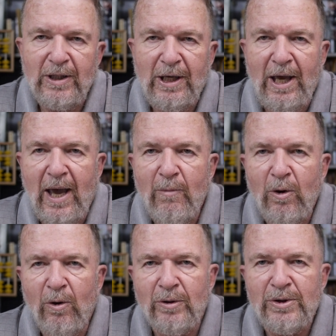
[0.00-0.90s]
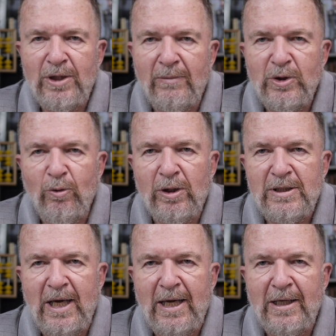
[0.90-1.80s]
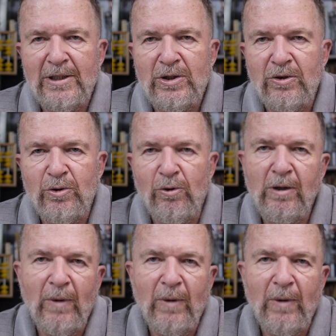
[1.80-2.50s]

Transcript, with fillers: the camera on subsequent days during